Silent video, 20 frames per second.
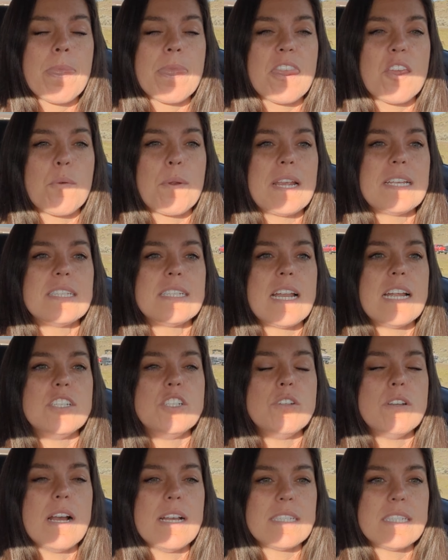the reason I
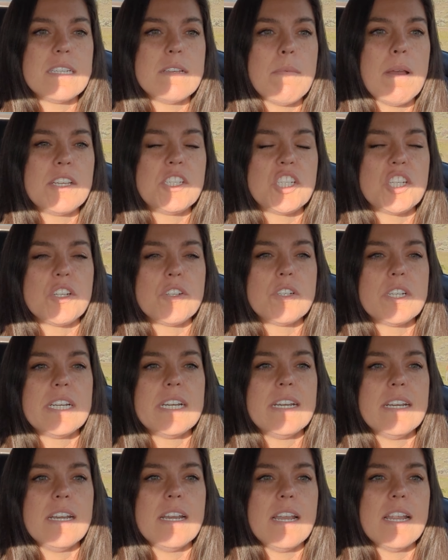do not see my
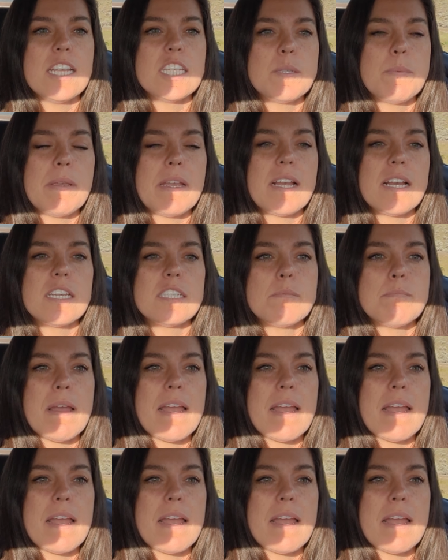children is because